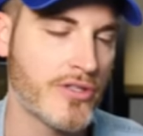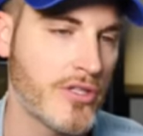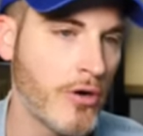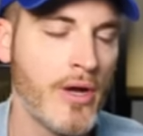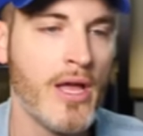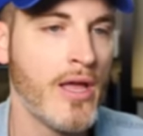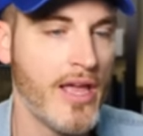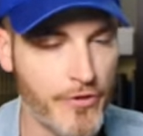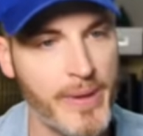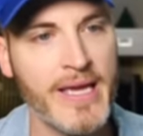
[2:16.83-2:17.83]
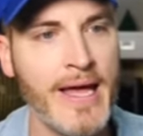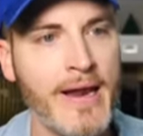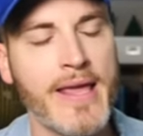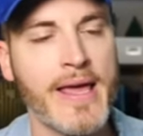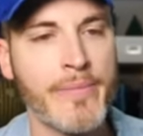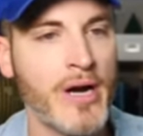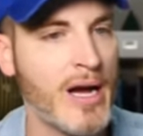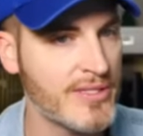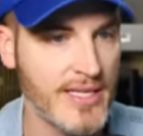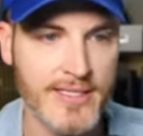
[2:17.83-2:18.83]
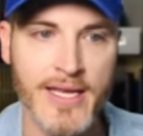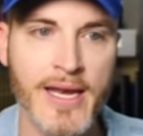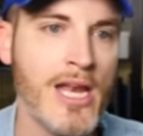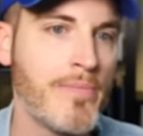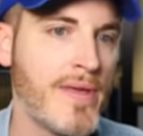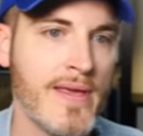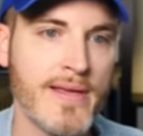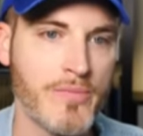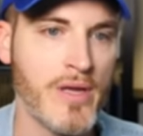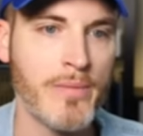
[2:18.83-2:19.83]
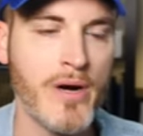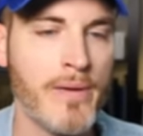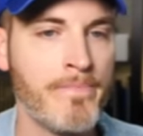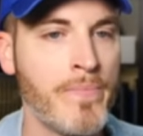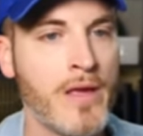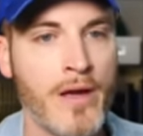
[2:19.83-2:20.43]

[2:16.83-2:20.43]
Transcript: So if you're picking out a camera, I would say 1080p is minimum